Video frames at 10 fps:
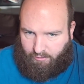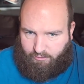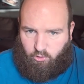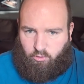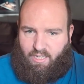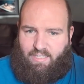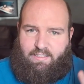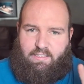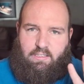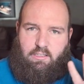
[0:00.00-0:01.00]
So
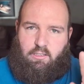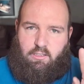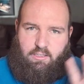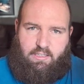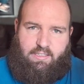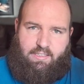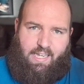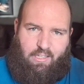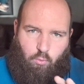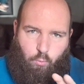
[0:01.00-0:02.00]
that's this
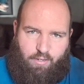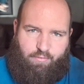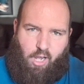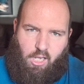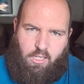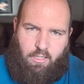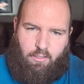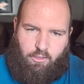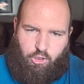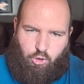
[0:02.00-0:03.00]
set we've done,
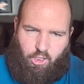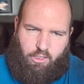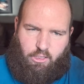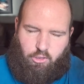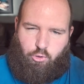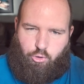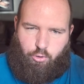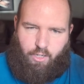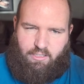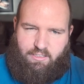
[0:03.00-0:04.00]
so nothing too
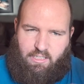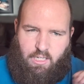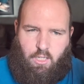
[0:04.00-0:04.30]
crazy.